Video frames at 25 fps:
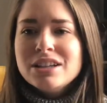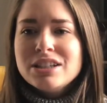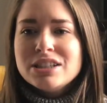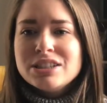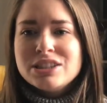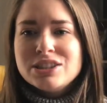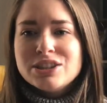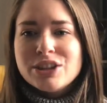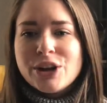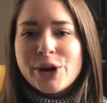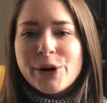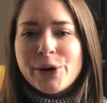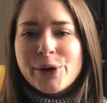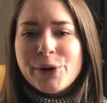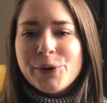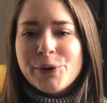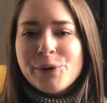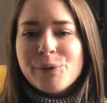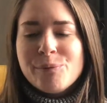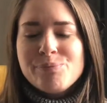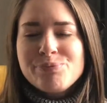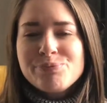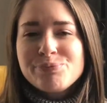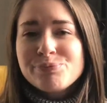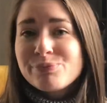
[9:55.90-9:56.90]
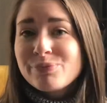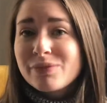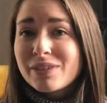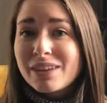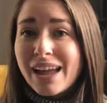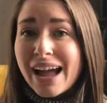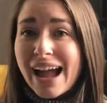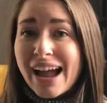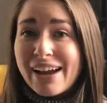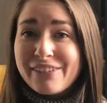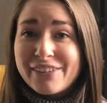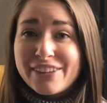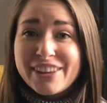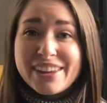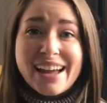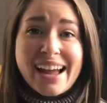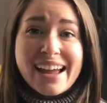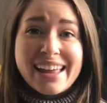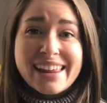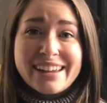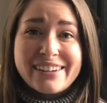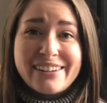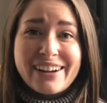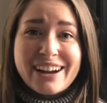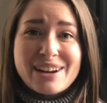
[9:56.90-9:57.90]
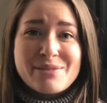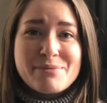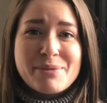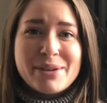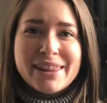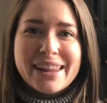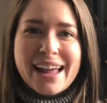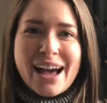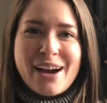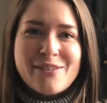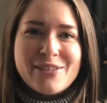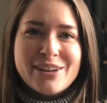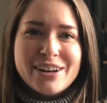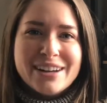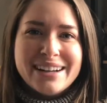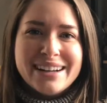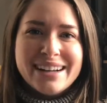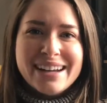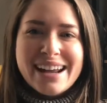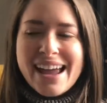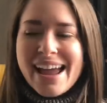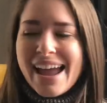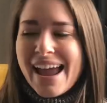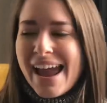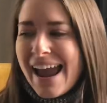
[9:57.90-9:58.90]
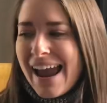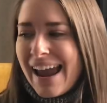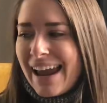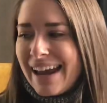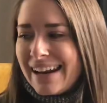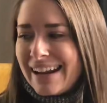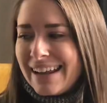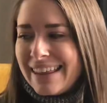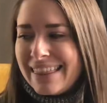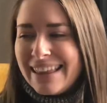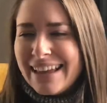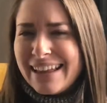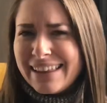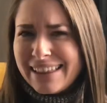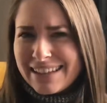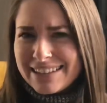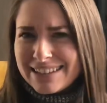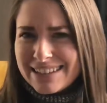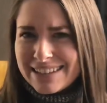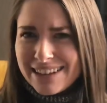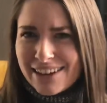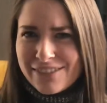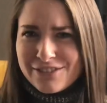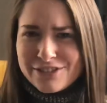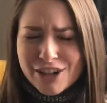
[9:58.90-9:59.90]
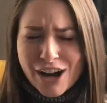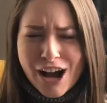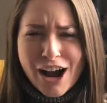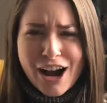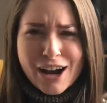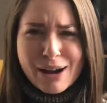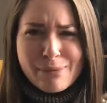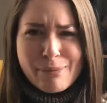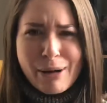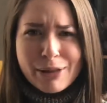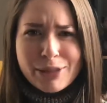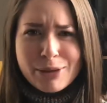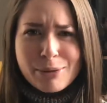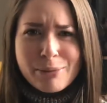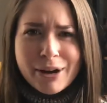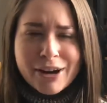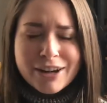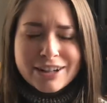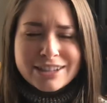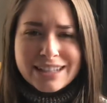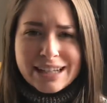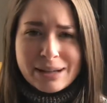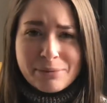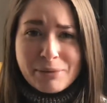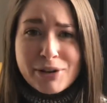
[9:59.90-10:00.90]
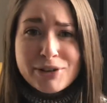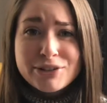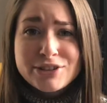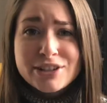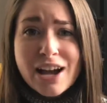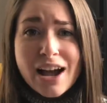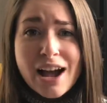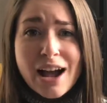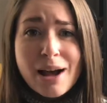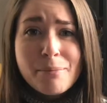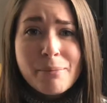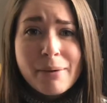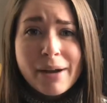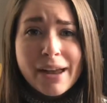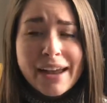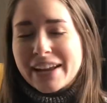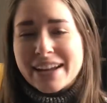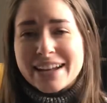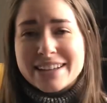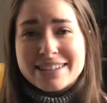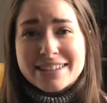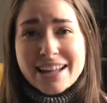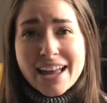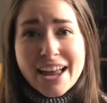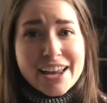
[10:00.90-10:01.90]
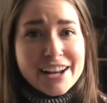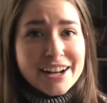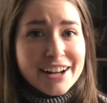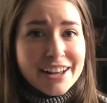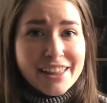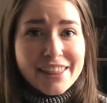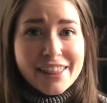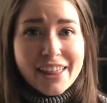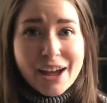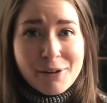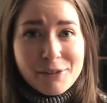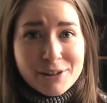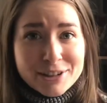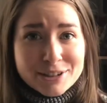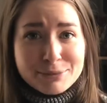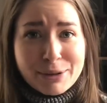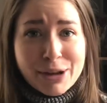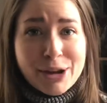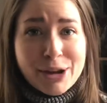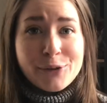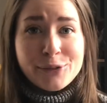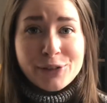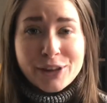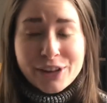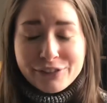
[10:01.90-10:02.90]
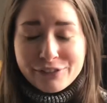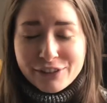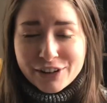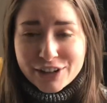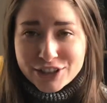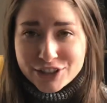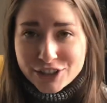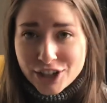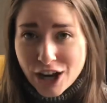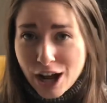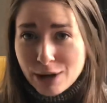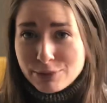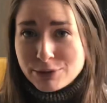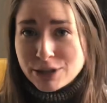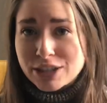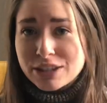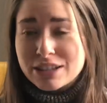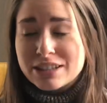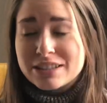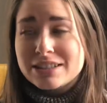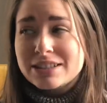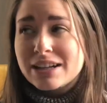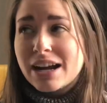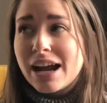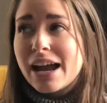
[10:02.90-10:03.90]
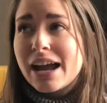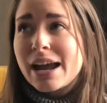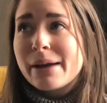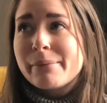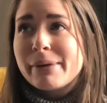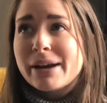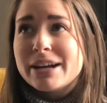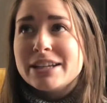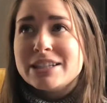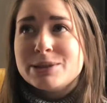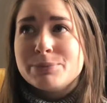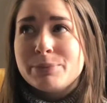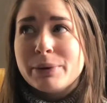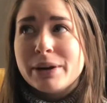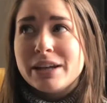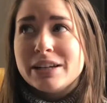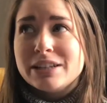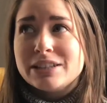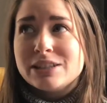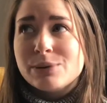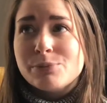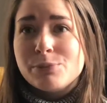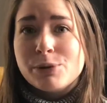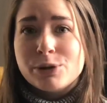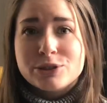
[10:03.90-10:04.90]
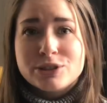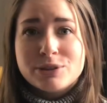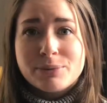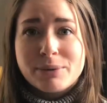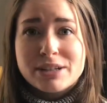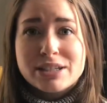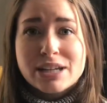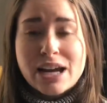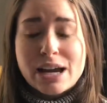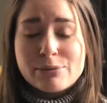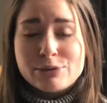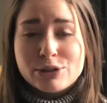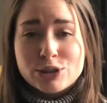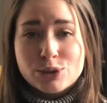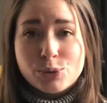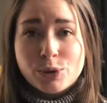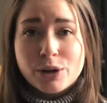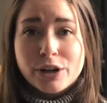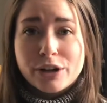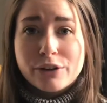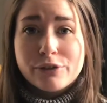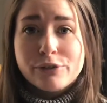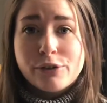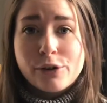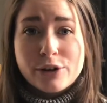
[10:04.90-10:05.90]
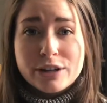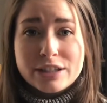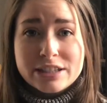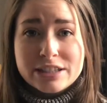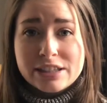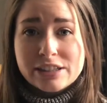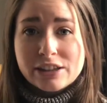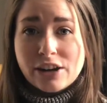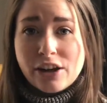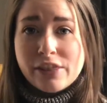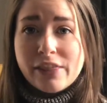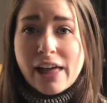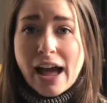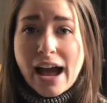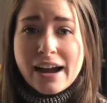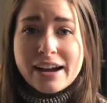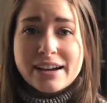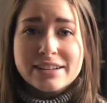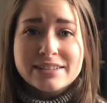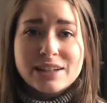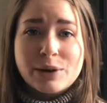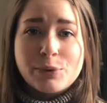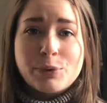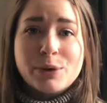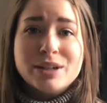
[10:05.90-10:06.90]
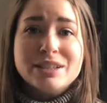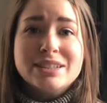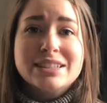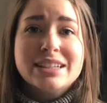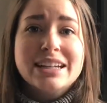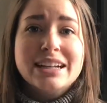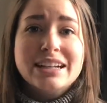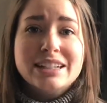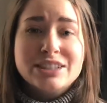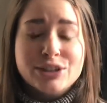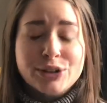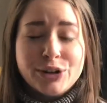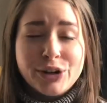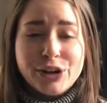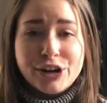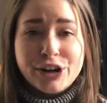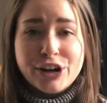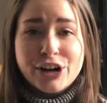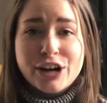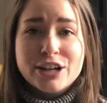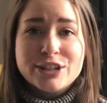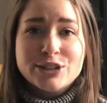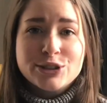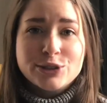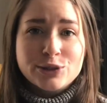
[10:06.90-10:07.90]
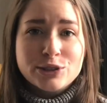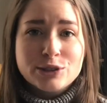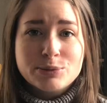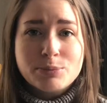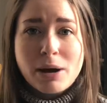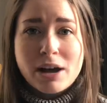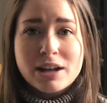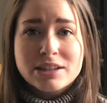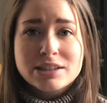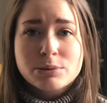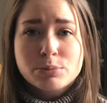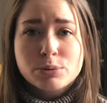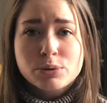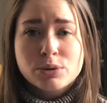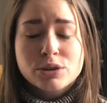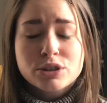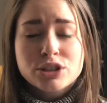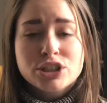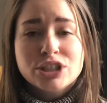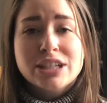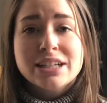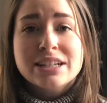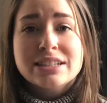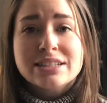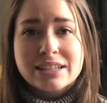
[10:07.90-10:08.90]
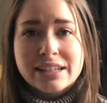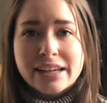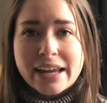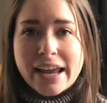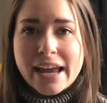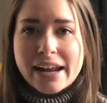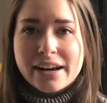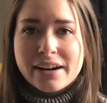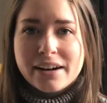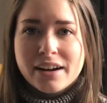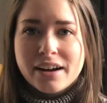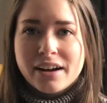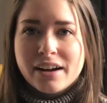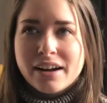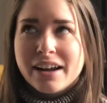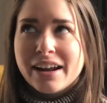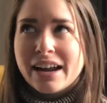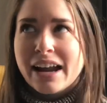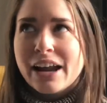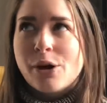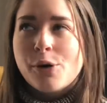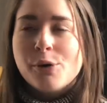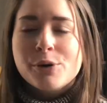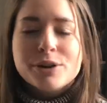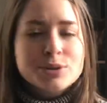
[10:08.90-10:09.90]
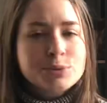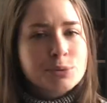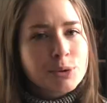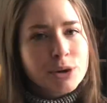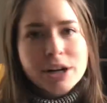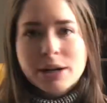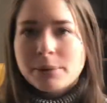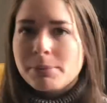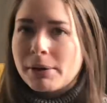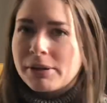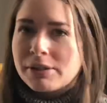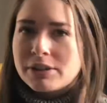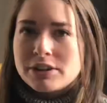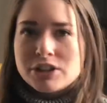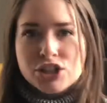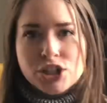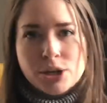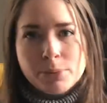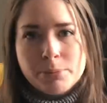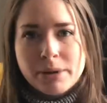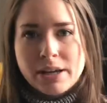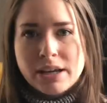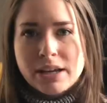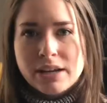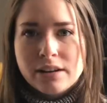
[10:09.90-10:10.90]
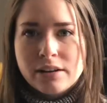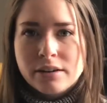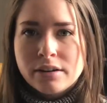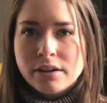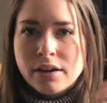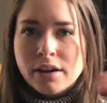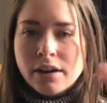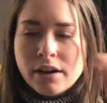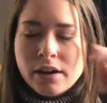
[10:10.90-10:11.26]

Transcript: so I really highly recommend that one. And I think that's enough talk about the Marettimo top. Like I said, that was only finished object this time. I spent most of my time just focusing on that because I wanted to get it to her as soon as possible. She is in Canada, and I always worry about the shipping